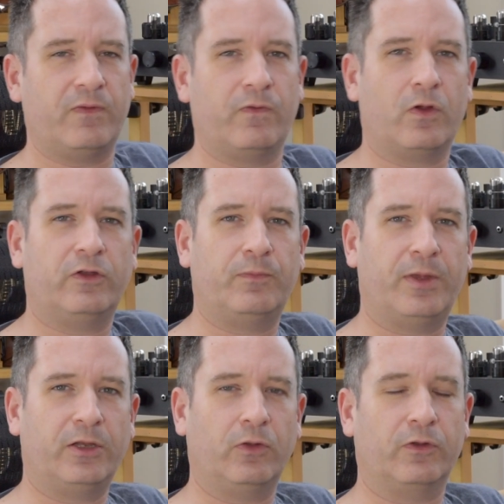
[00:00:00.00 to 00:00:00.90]
vary
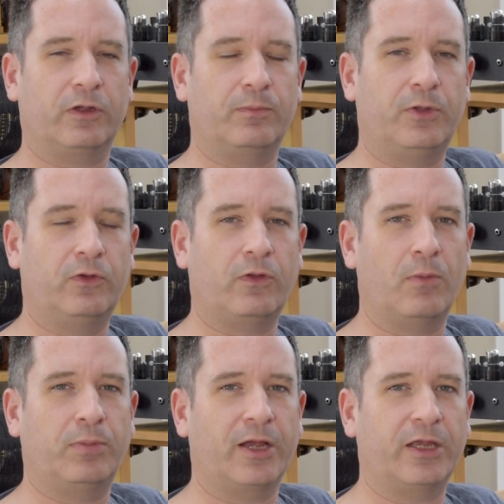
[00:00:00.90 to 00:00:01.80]
depending on the computer you
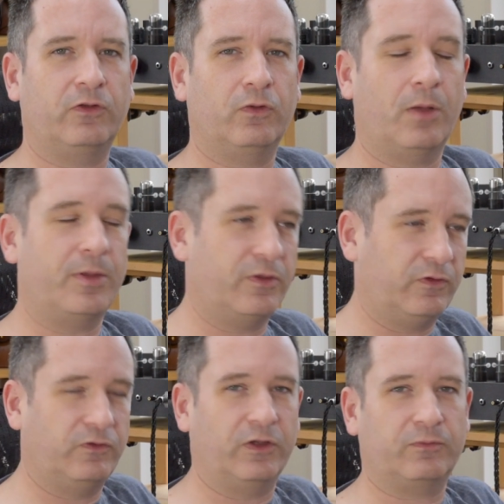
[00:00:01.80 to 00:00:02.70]
plug into. I mean, this
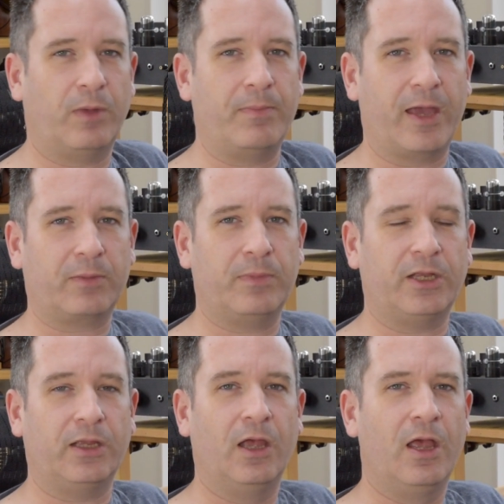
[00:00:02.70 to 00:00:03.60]
is just my Mac
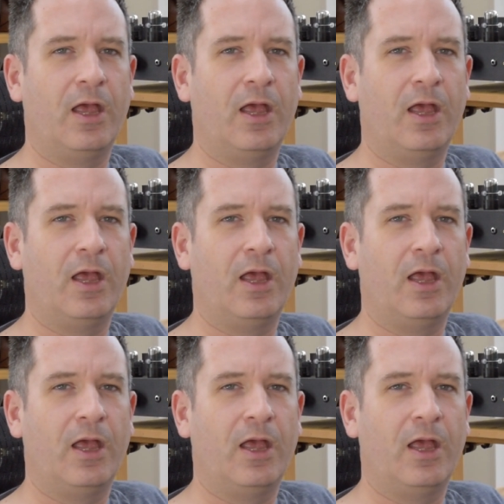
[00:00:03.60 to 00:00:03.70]
Mini.